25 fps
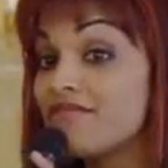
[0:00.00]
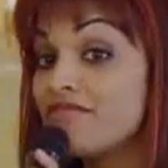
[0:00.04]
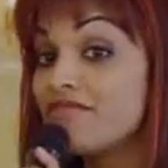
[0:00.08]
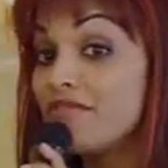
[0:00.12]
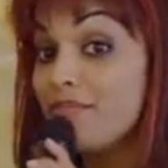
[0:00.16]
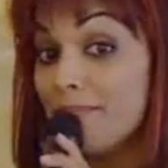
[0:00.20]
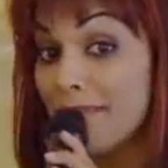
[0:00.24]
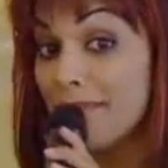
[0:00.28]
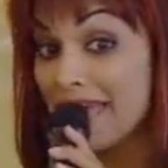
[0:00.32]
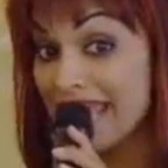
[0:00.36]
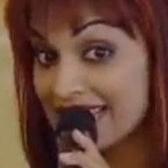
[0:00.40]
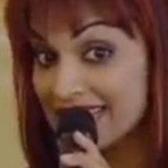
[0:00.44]
of
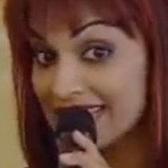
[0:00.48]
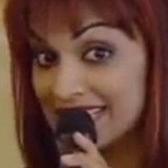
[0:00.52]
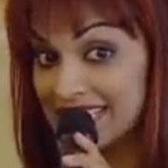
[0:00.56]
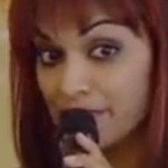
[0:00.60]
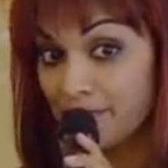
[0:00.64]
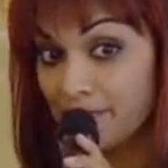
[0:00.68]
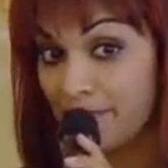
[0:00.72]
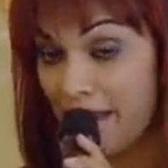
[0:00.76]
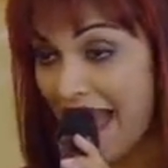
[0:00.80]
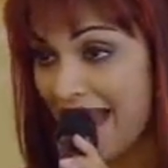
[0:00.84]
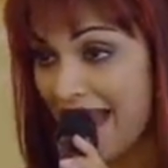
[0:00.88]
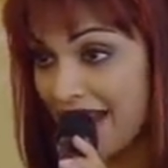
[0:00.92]
mixed
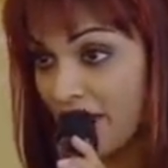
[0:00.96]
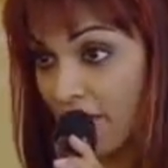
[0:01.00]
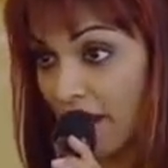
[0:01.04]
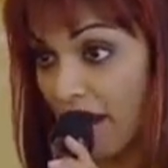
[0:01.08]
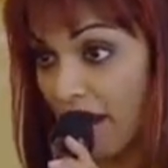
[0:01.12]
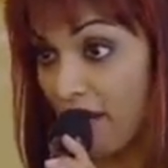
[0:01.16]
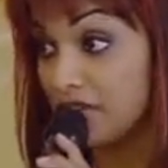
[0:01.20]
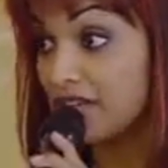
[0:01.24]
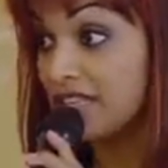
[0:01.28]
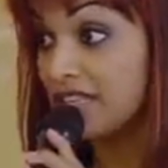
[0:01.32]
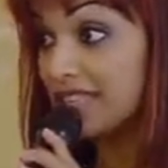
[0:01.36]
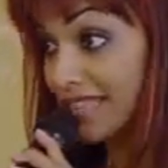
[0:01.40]

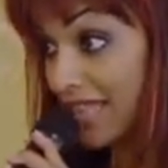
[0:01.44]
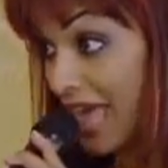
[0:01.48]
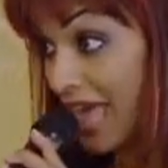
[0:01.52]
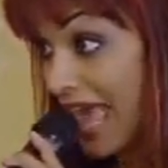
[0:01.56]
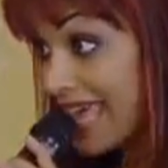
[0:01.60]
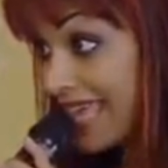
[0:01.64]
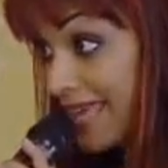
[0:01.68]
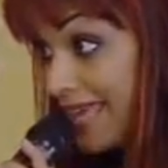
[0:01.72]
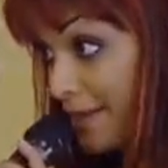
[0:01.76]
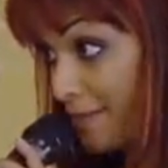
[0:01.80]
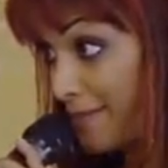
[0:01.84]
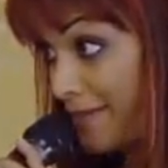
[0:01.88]
background
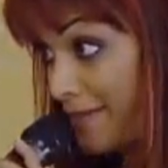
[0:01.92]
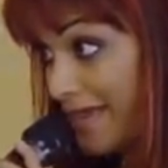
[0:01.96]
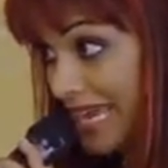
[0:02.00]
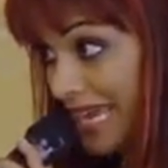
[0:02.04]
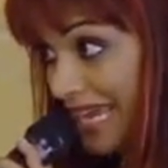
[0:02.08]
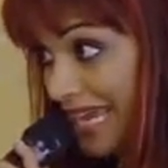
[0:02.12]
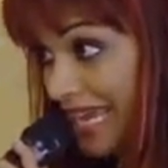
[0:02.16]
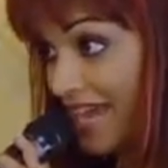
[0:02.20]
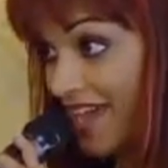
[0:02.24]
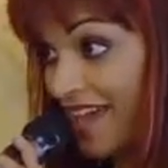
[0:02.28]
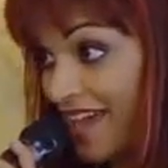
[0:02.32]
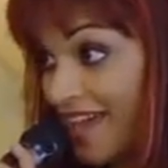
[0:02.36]
like
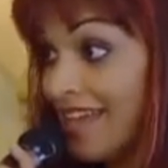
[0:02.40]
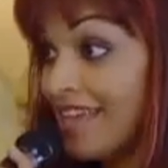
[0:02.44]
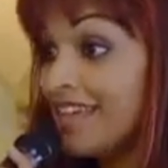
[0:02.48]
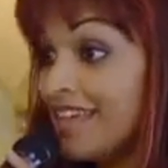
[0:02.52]
me.